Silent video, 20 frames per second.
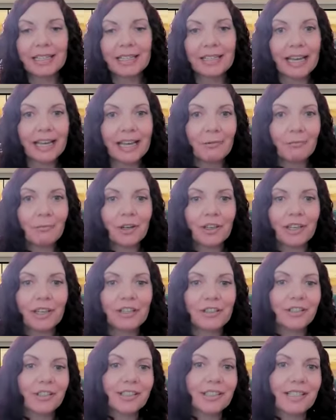Had a night where
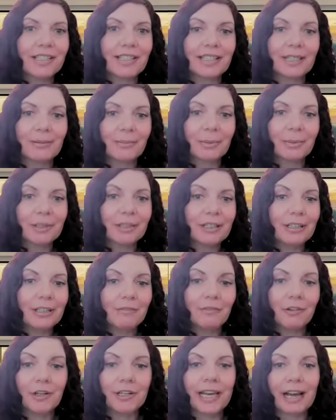they couldn't sleep
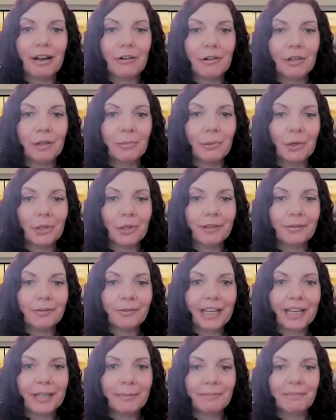for an hour or
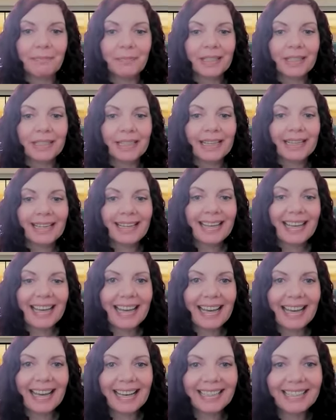more, right?
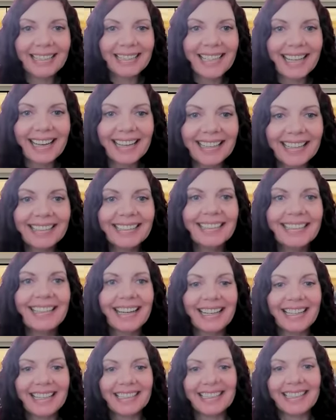And uh,
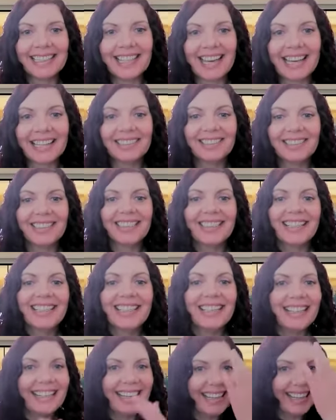yeah, exactly.